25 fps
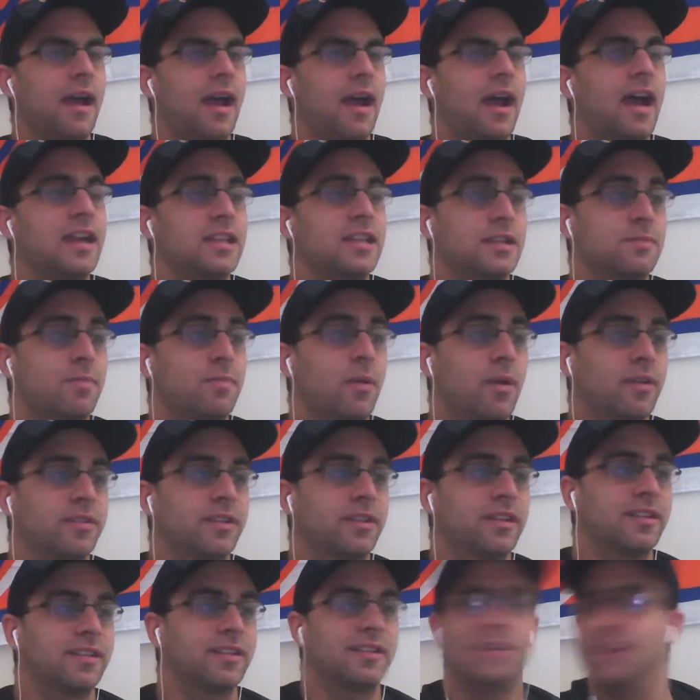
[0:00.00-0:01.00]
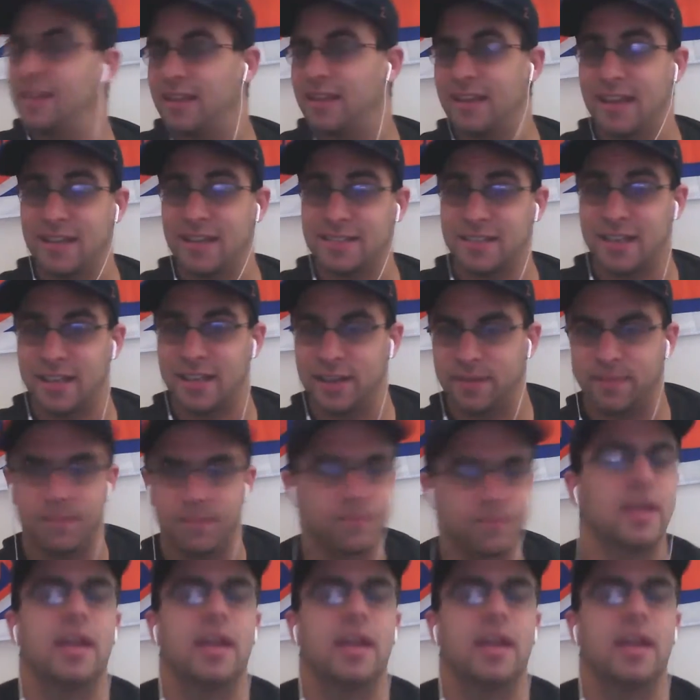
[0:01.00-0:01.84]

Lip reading: I just paused it. Yes, I did.